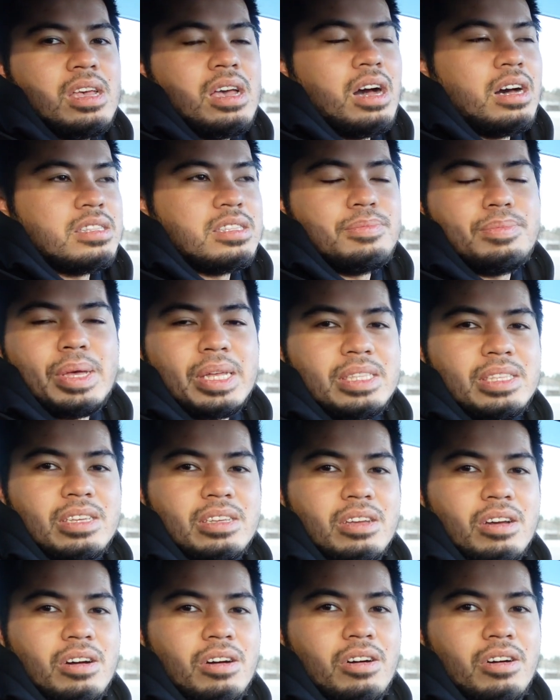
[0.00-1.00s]
uh,
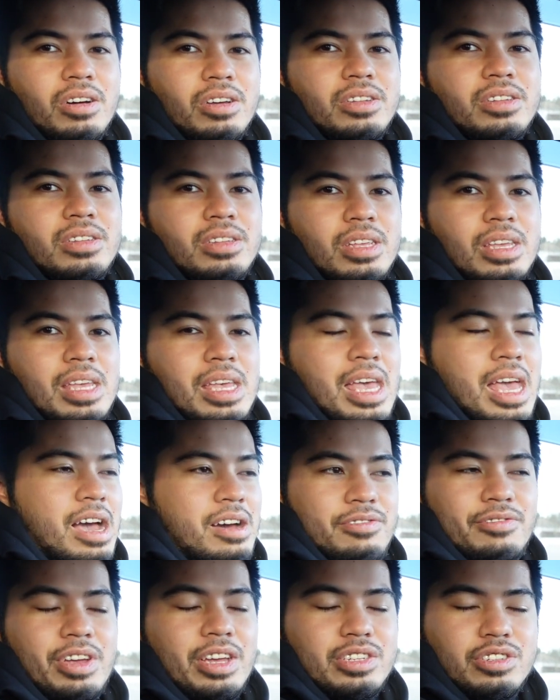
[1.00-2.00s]
depending on how
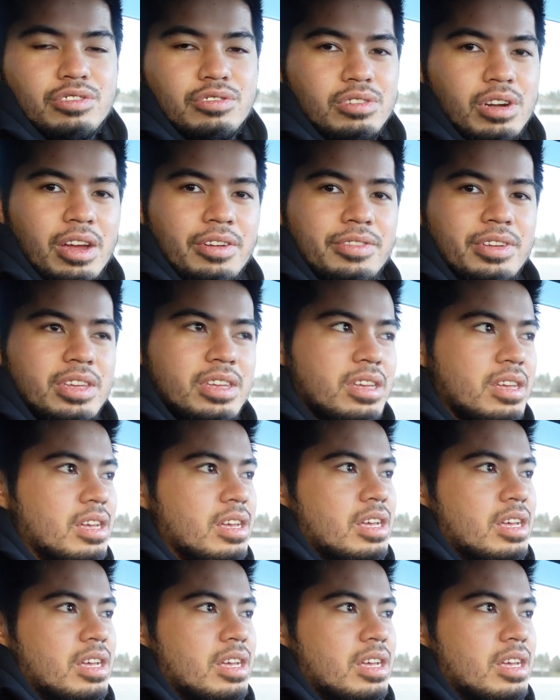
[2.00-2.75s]
fast you're driving.